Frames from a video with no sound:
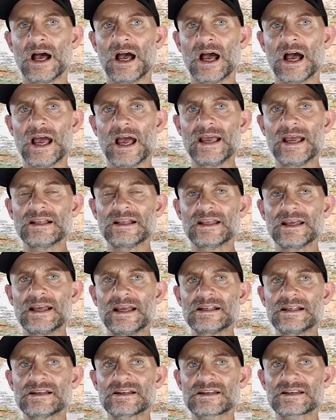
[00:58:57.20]

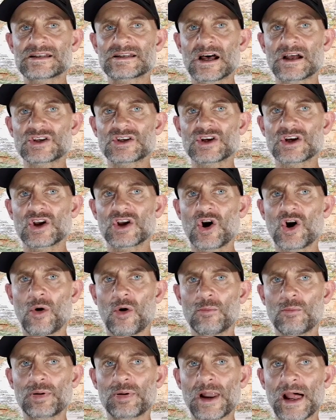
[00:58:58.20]
it's such a
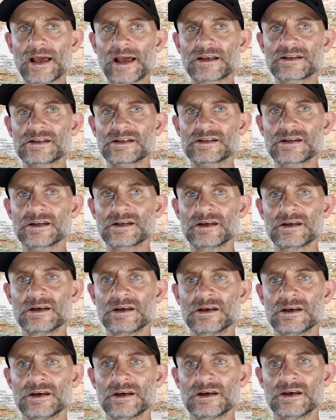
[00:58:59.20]
complex
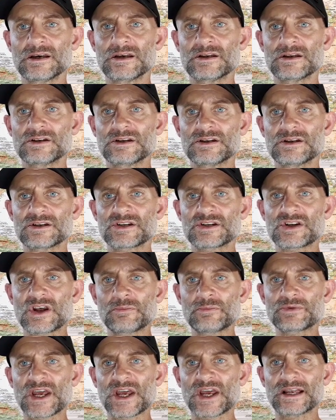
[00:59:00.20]

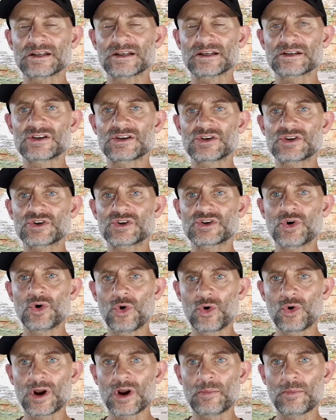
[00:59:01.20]
subject to
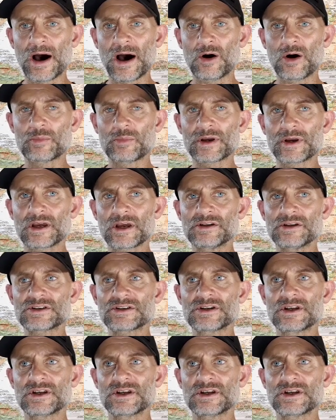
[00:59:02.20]
talk about, because